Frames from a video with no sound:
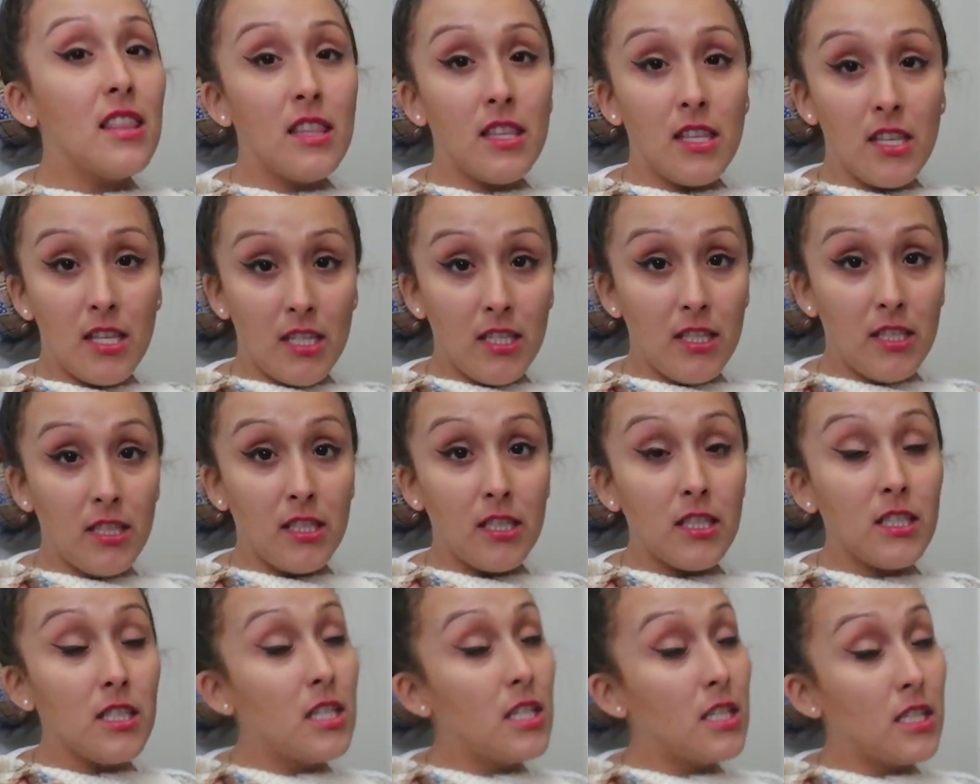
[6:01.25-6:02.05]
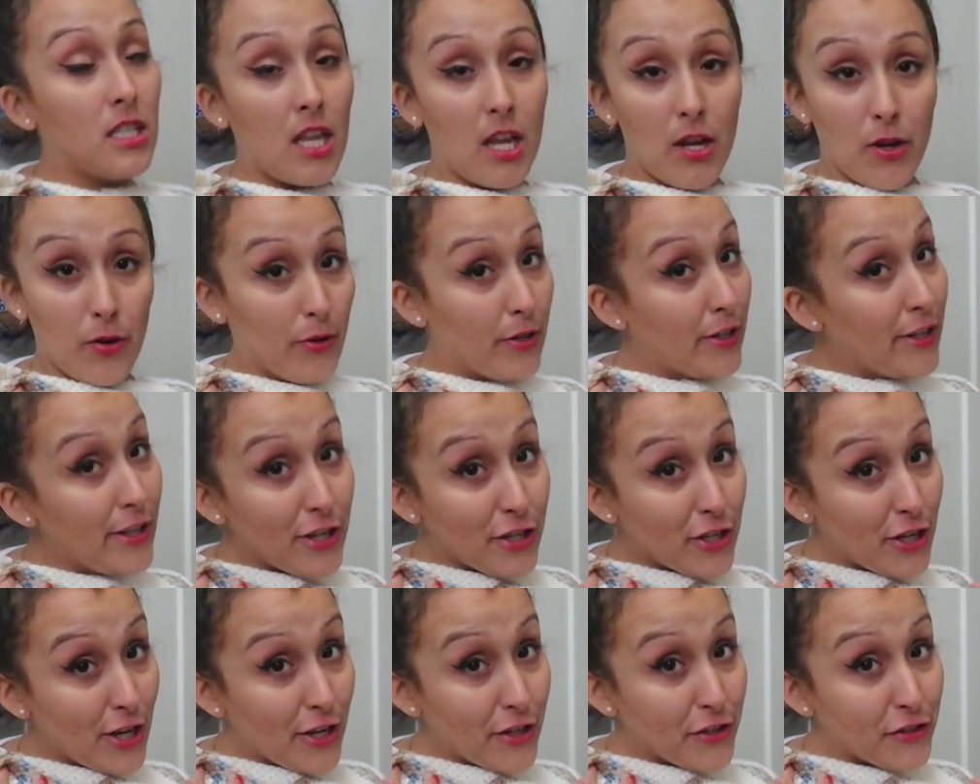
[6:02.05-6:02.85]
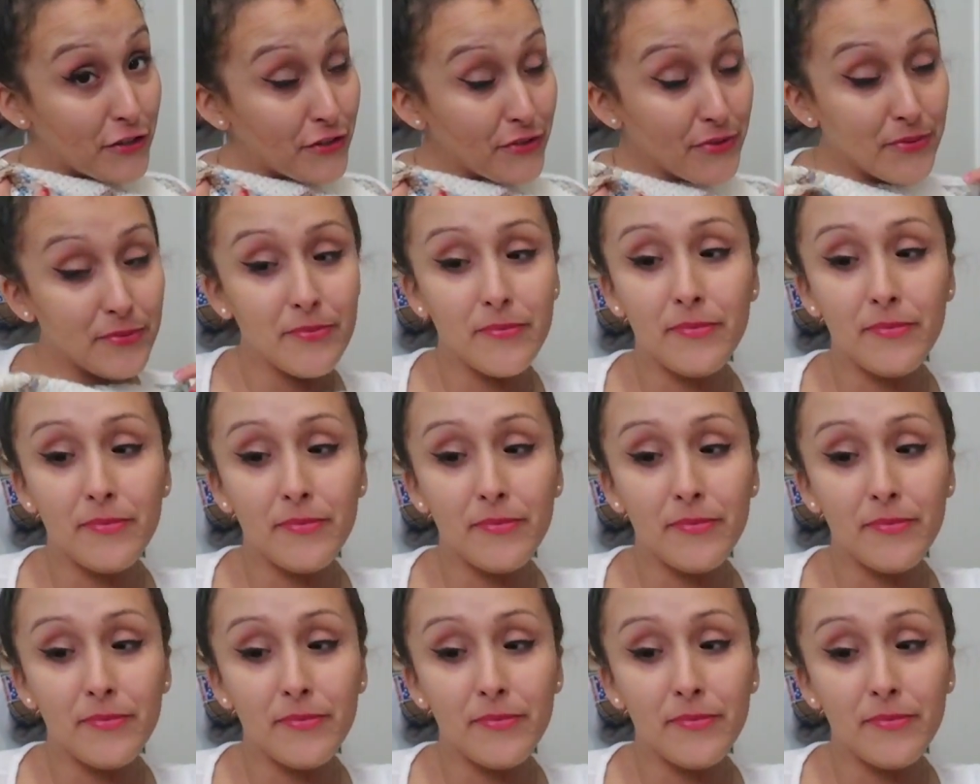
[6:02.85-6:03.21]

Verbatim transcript: This is not going in the trash.